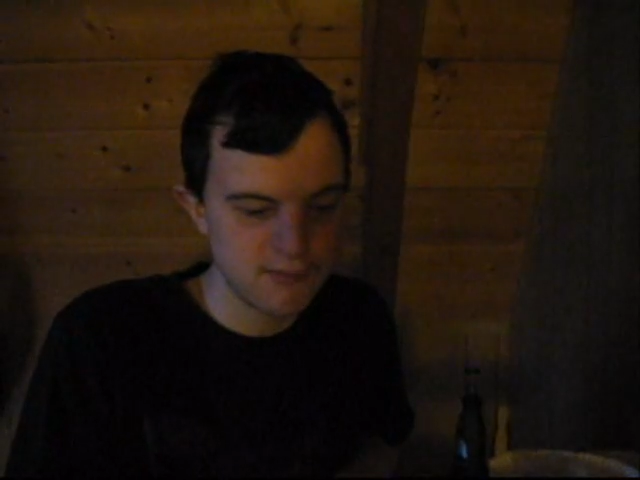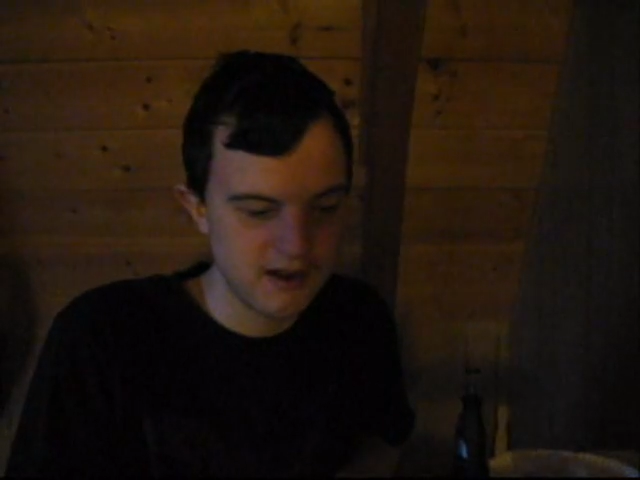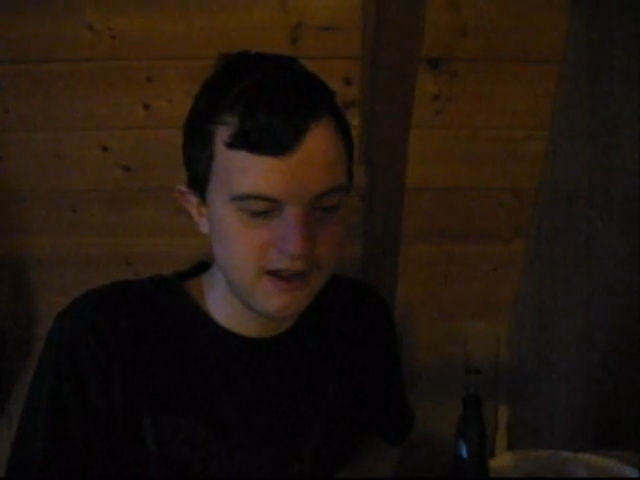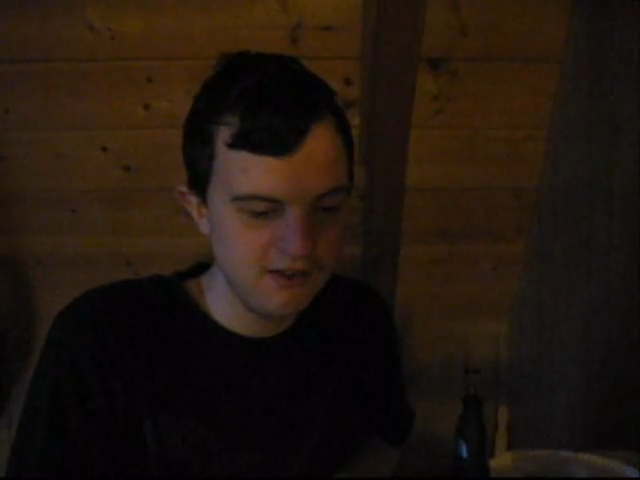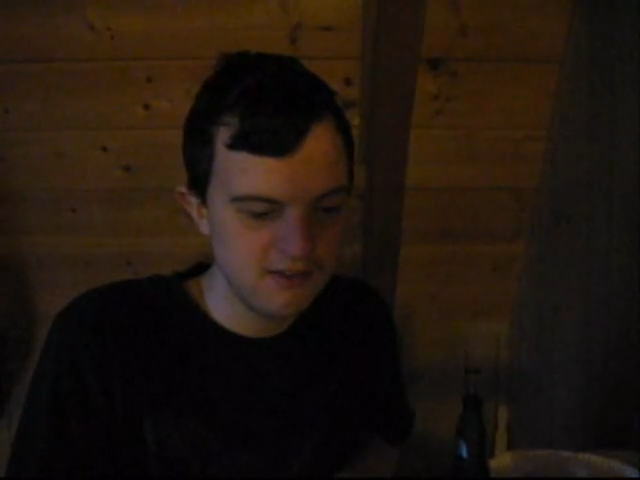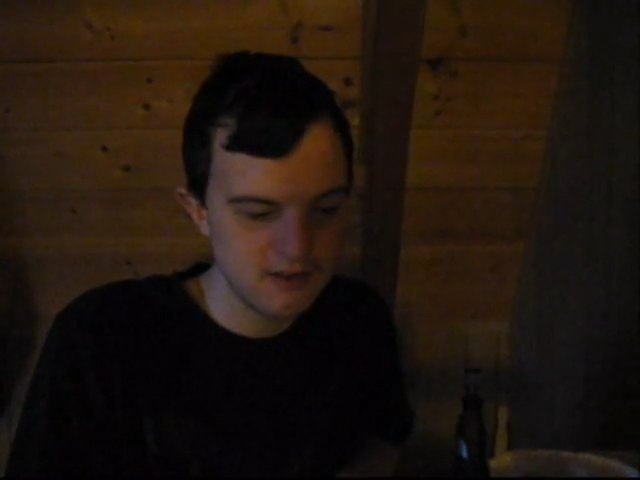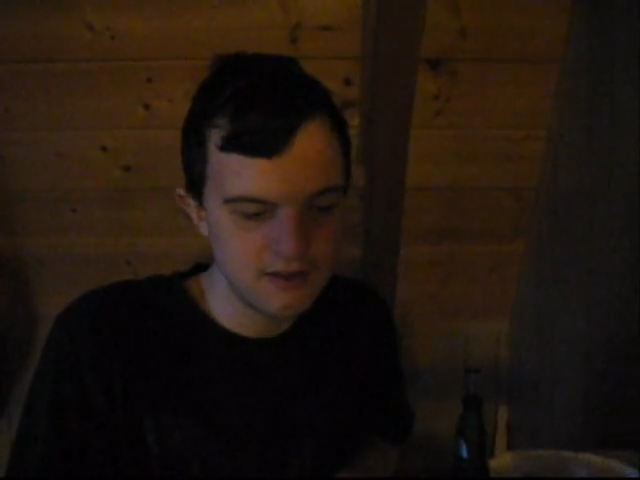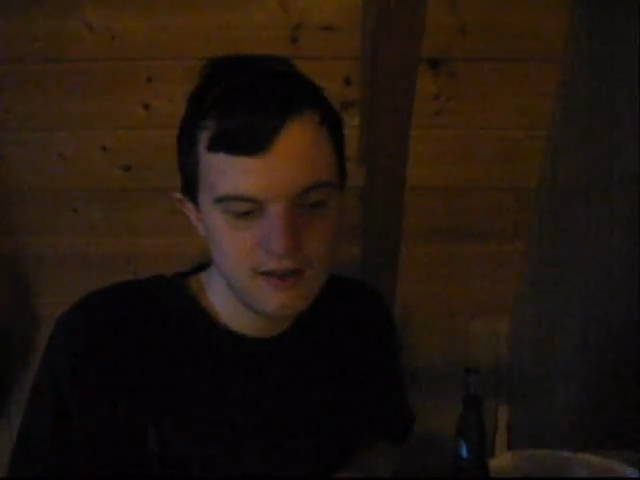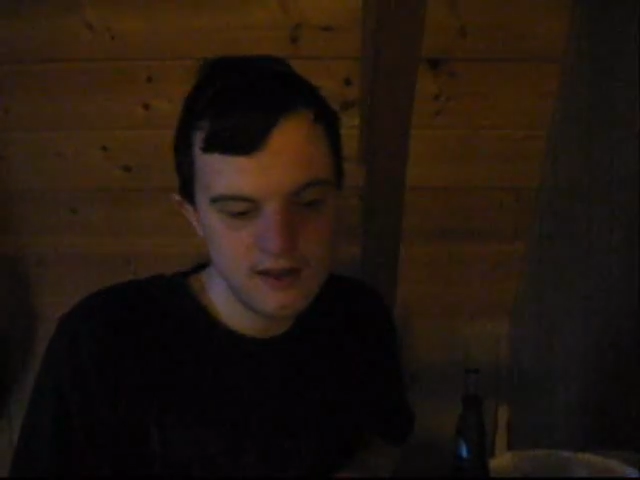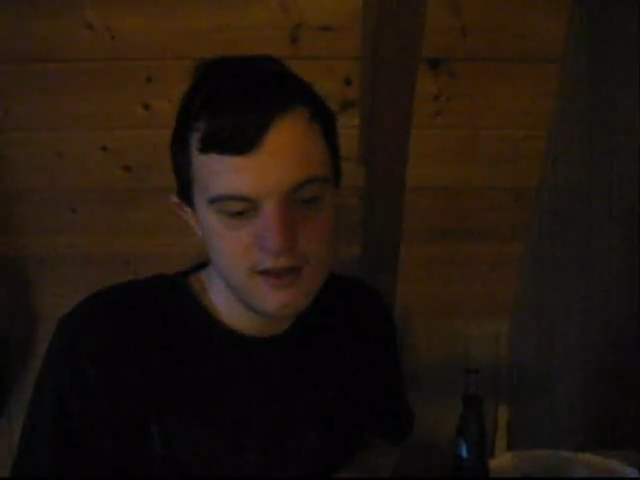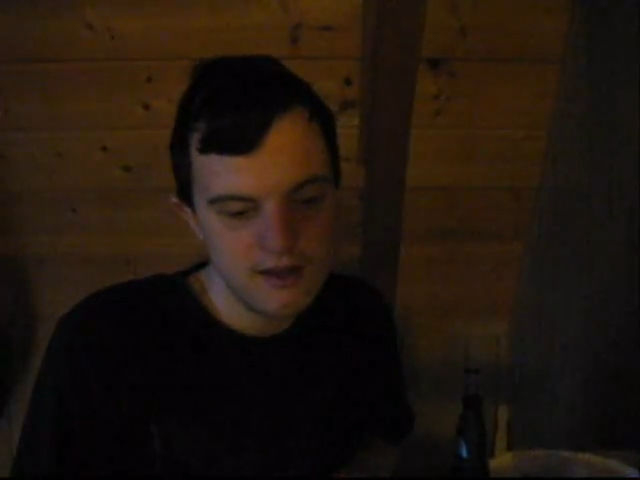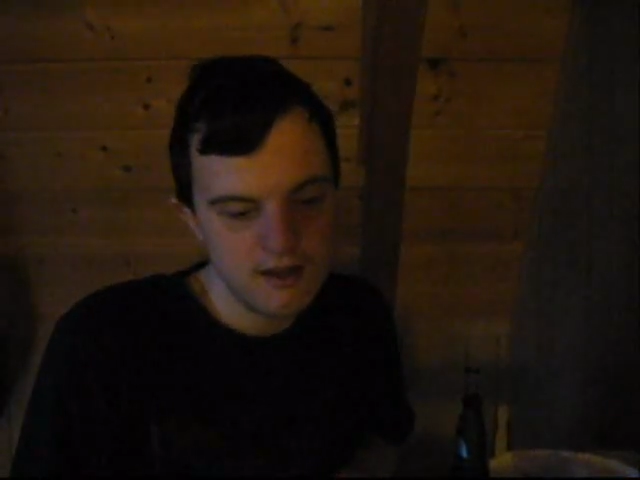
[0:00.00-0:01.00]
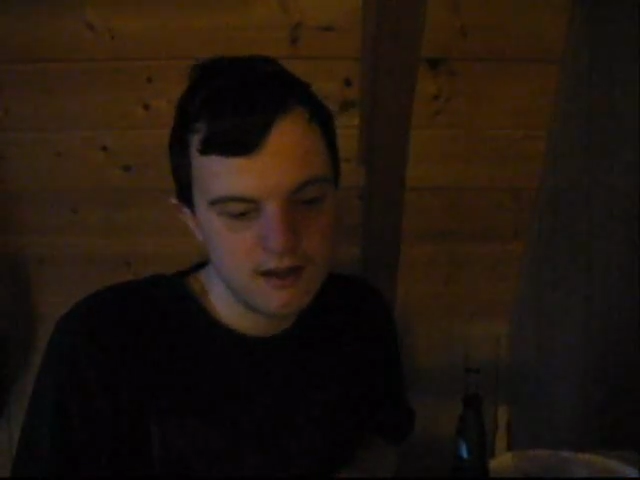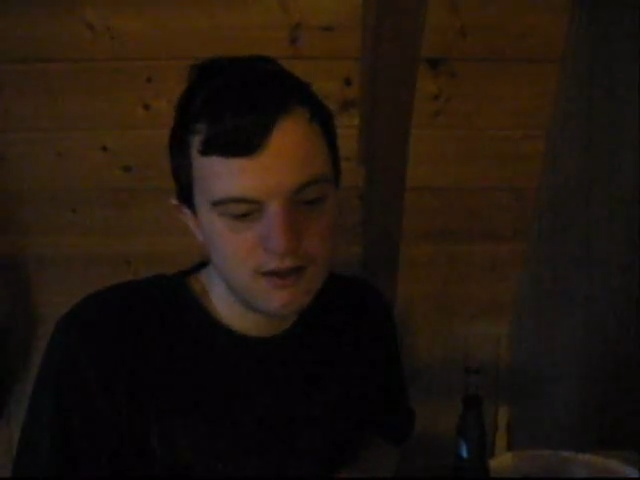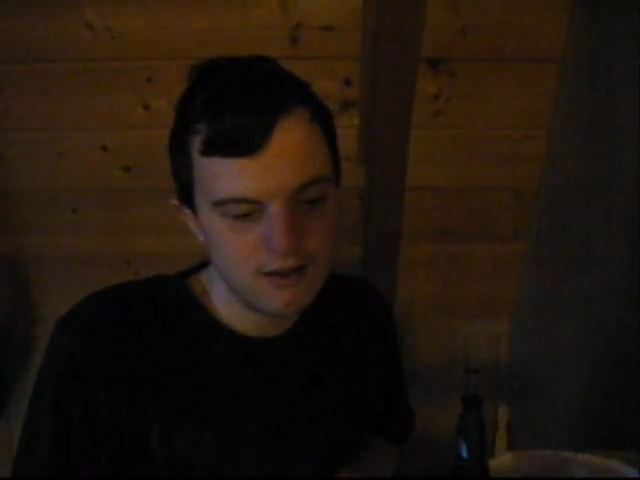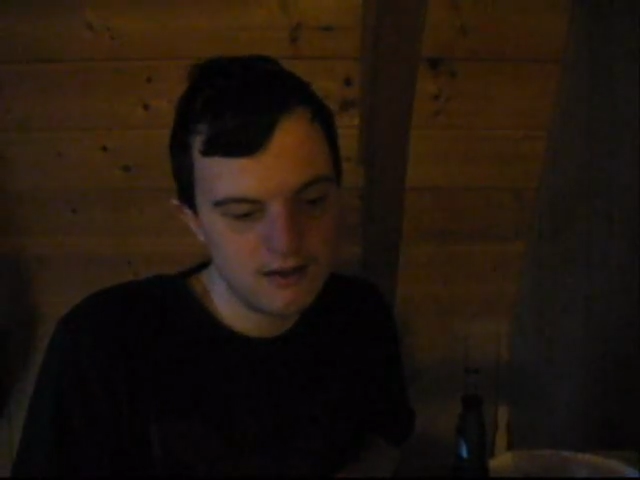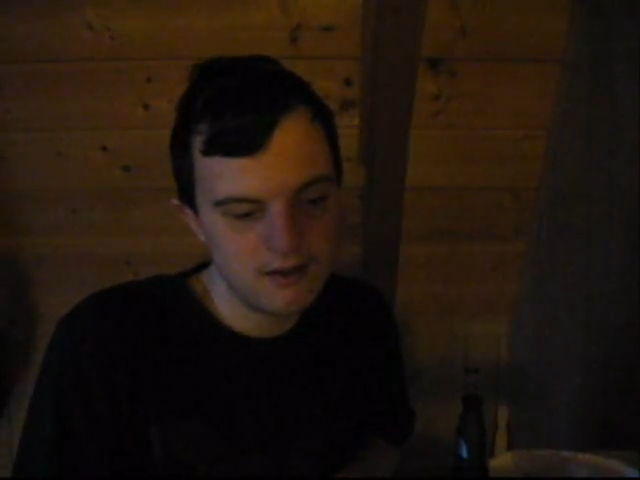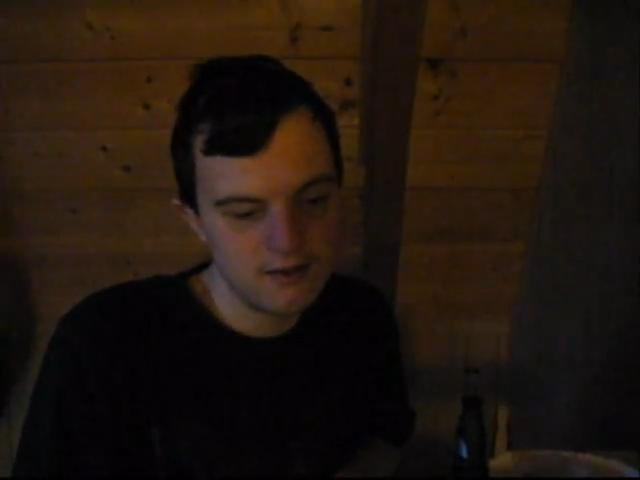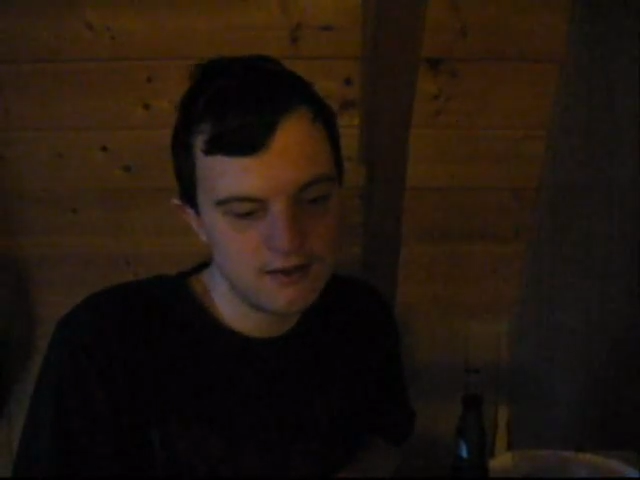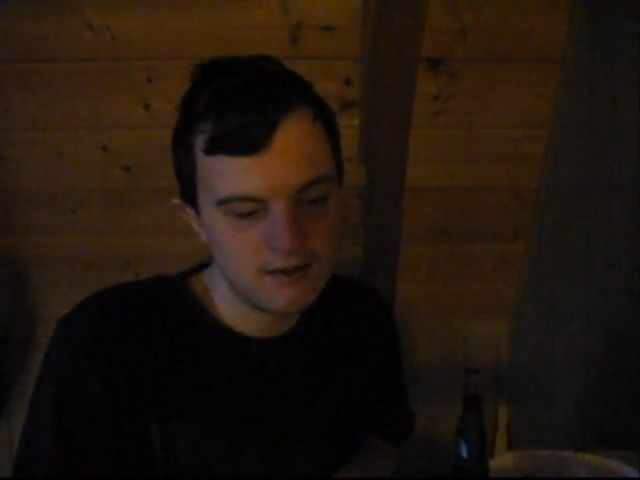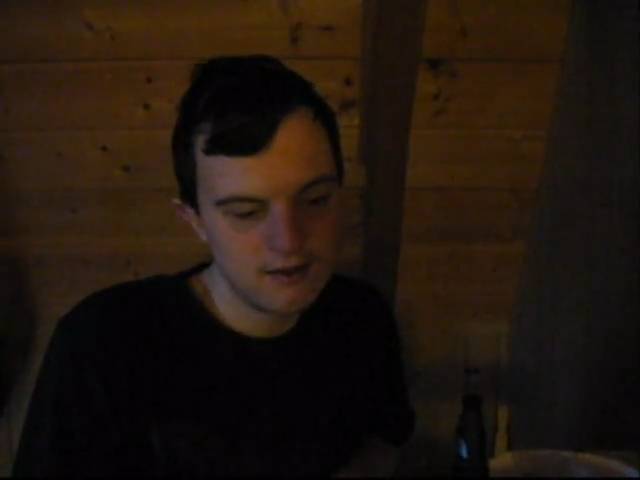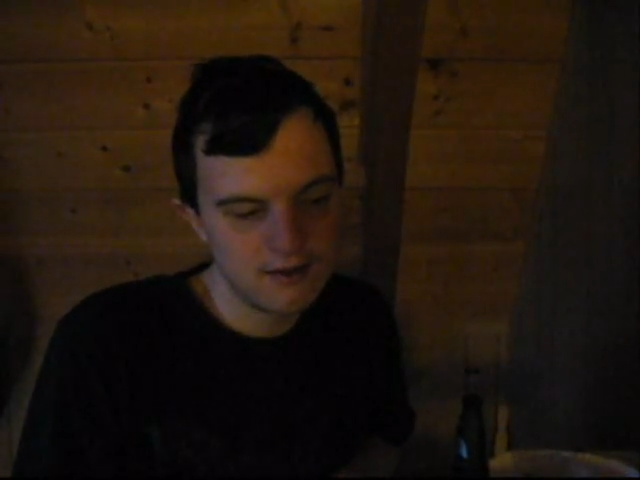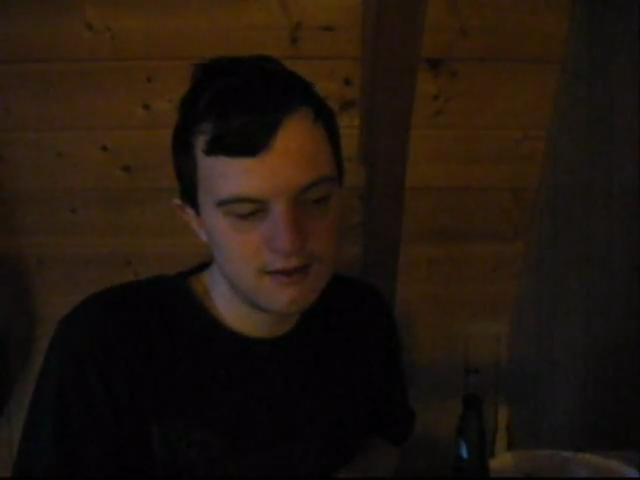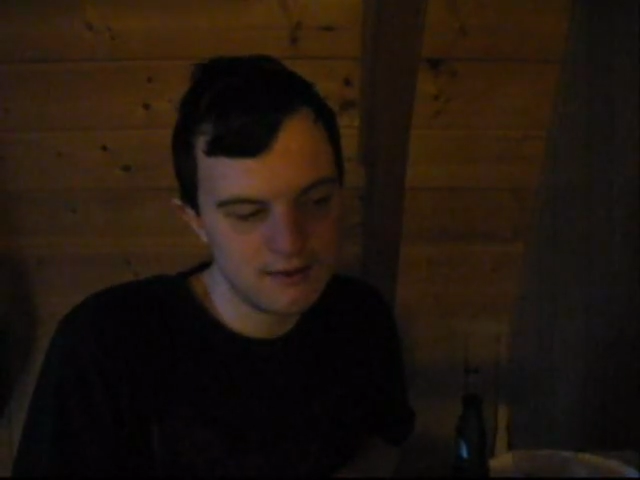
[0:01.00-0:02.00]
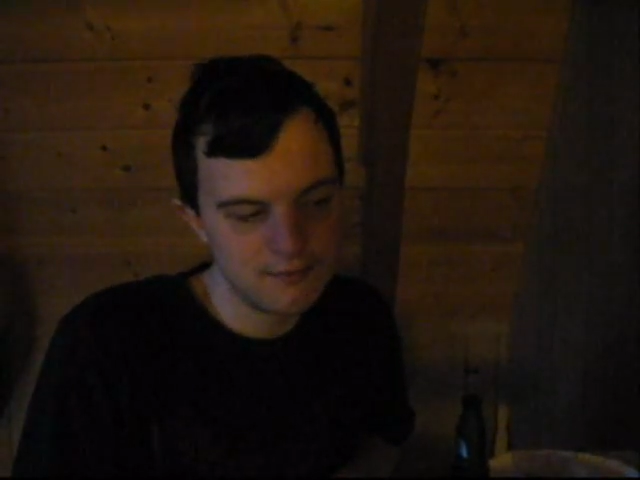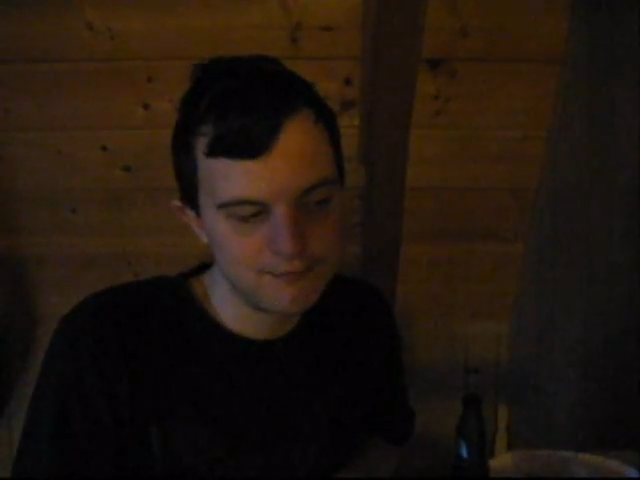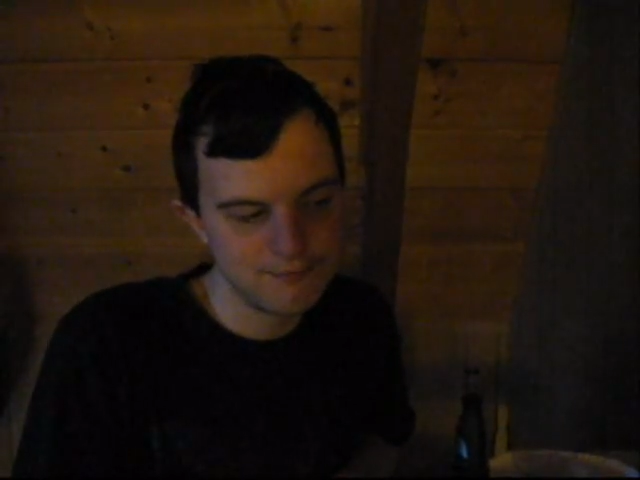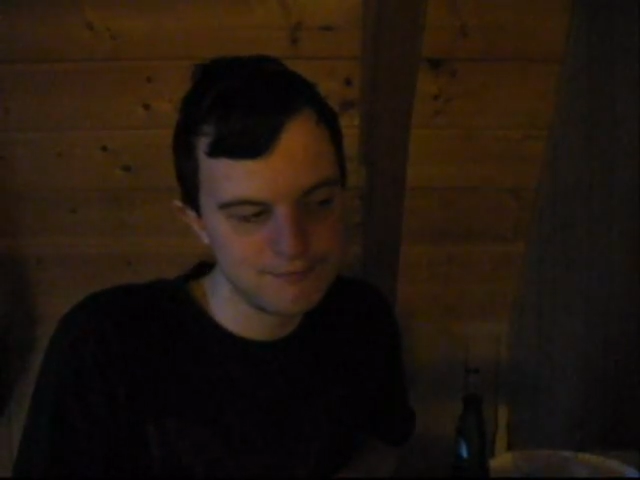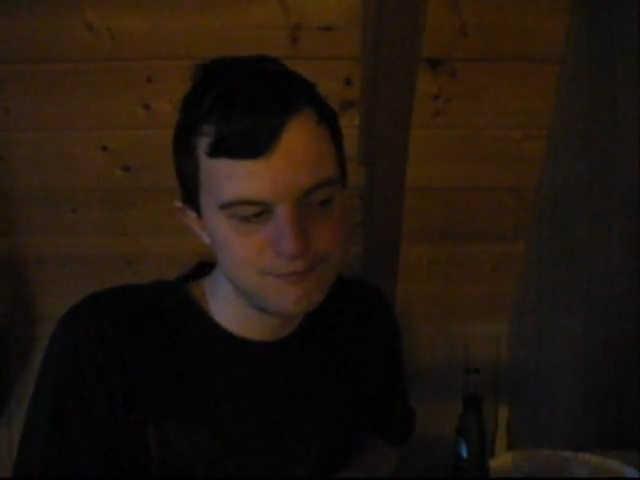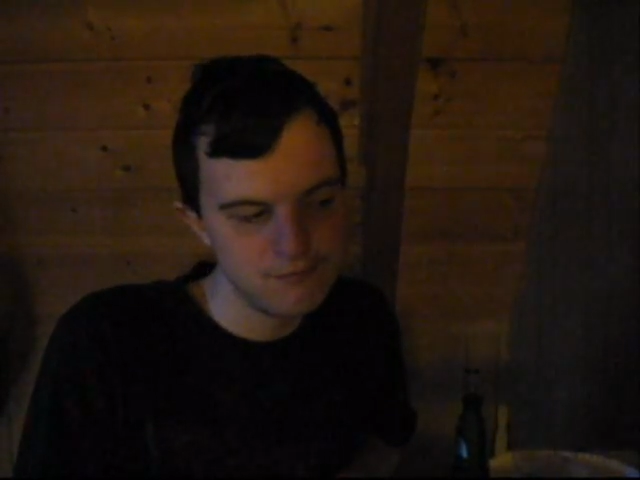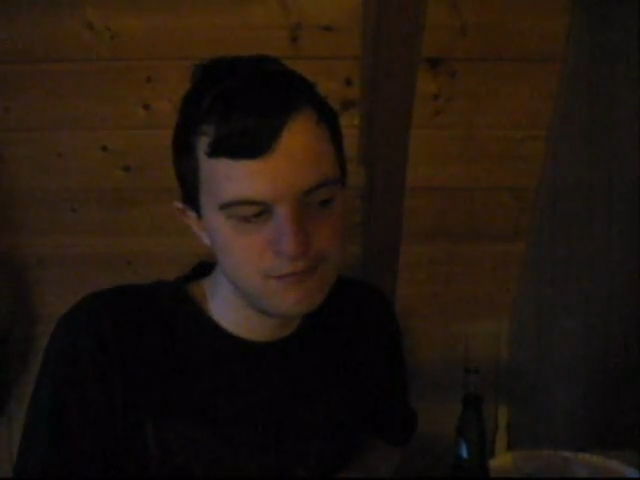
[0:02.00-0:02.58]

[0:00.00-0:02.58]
price, the